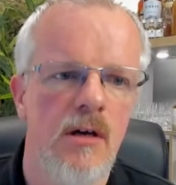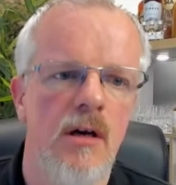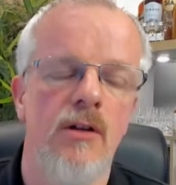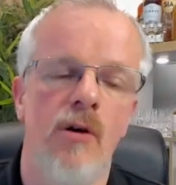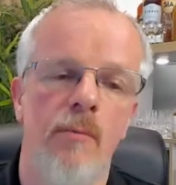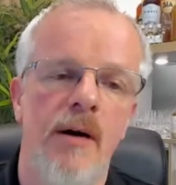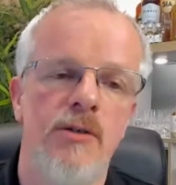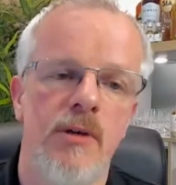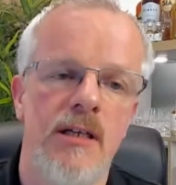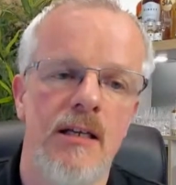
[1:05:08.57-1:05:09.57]
And Donner Pass
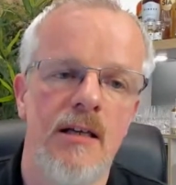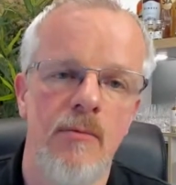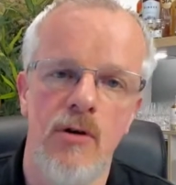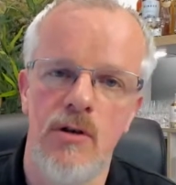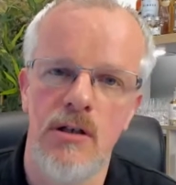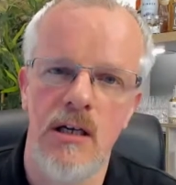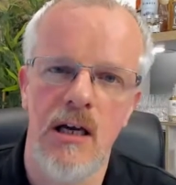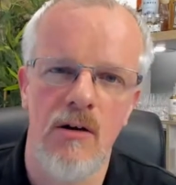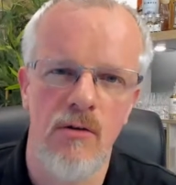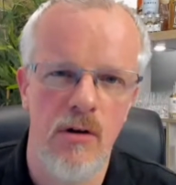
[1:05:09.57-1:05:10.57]
Whiskey, Tim, good to see you.
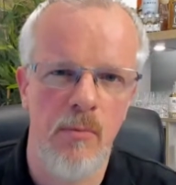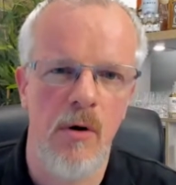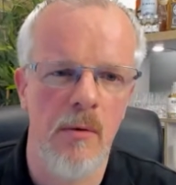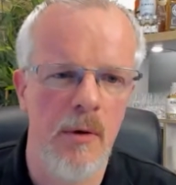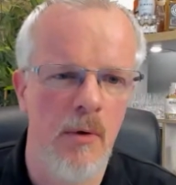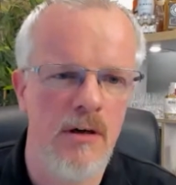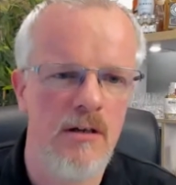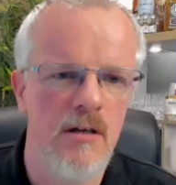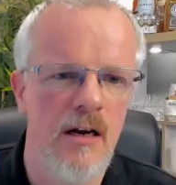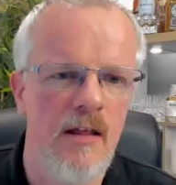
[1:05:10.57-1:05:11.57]
I know you're probably working
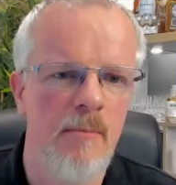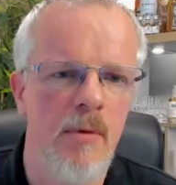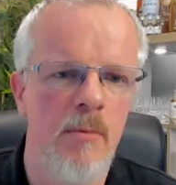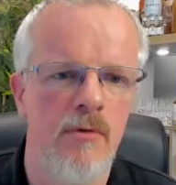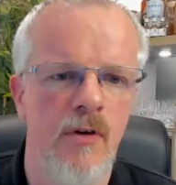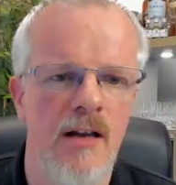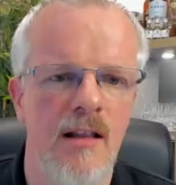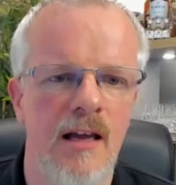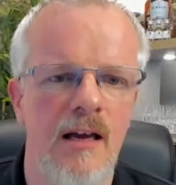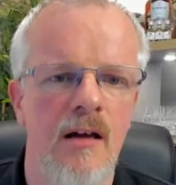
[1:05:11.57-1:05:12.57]
tonight. That pub with Fred
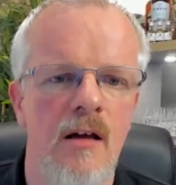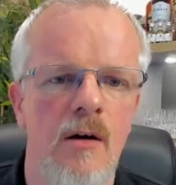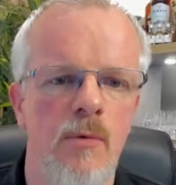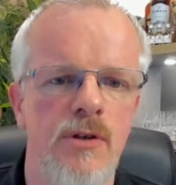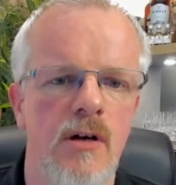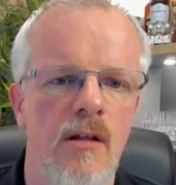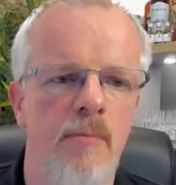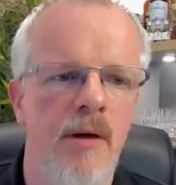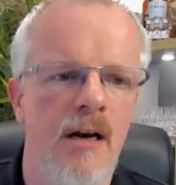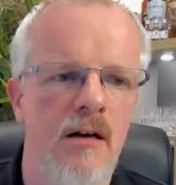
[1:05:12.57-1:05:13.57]
Lang was another
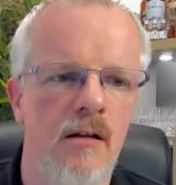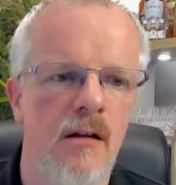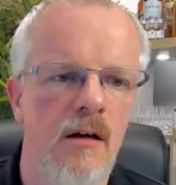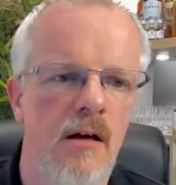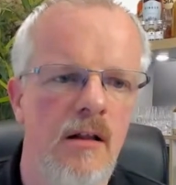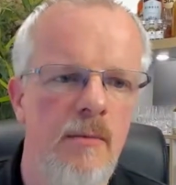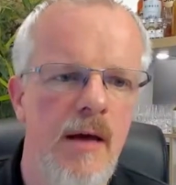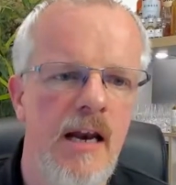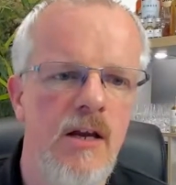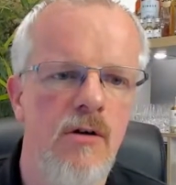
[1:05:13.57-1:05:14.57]
pinnacle in the
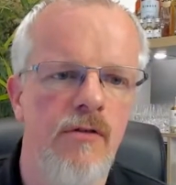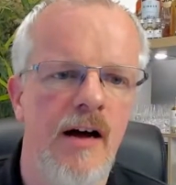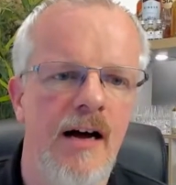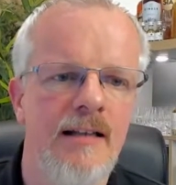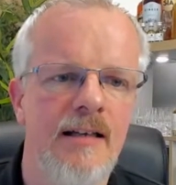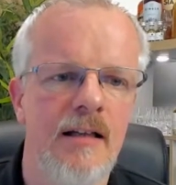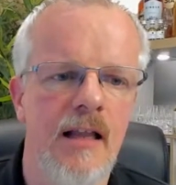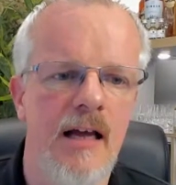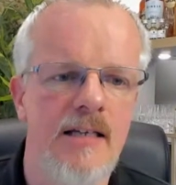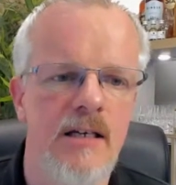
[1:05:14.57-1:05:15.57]
many you've had in the
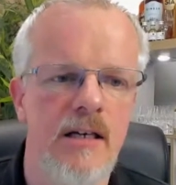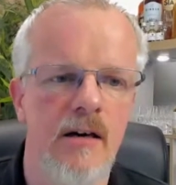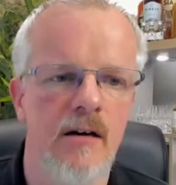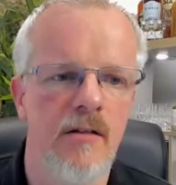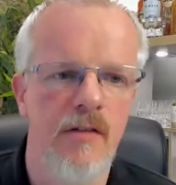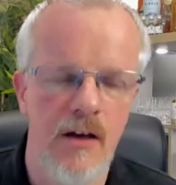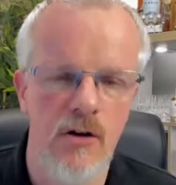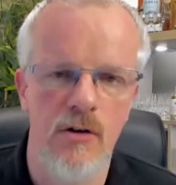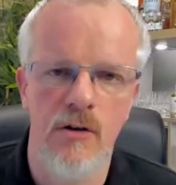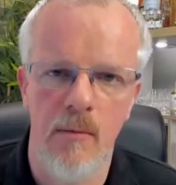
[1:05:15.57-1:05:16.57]
last year. Thank
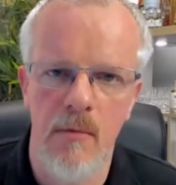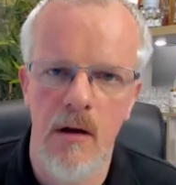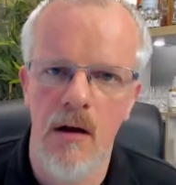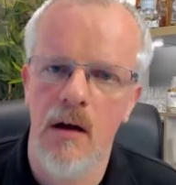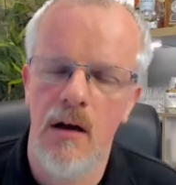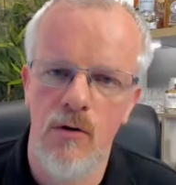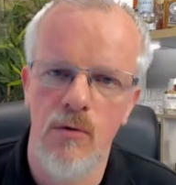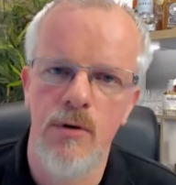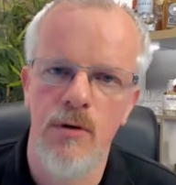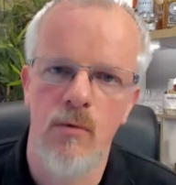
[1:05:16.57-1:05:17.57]
you, Tim. And I
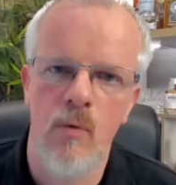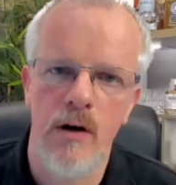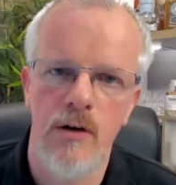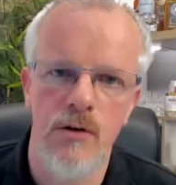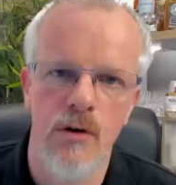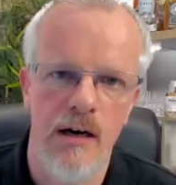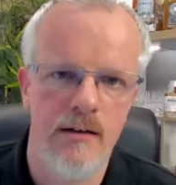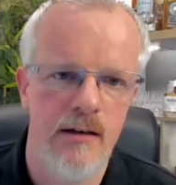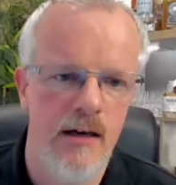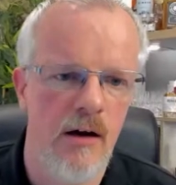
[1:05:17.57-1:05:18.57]
hope you don't work too hard
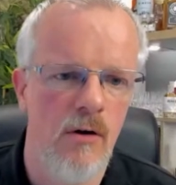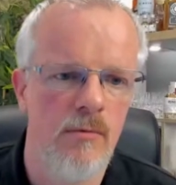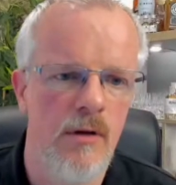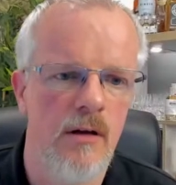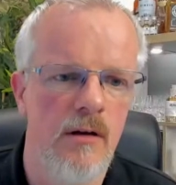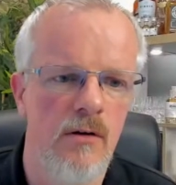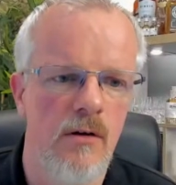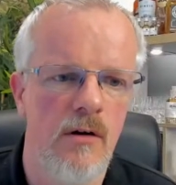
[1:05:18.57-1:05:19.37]
tonight. I hope that you're...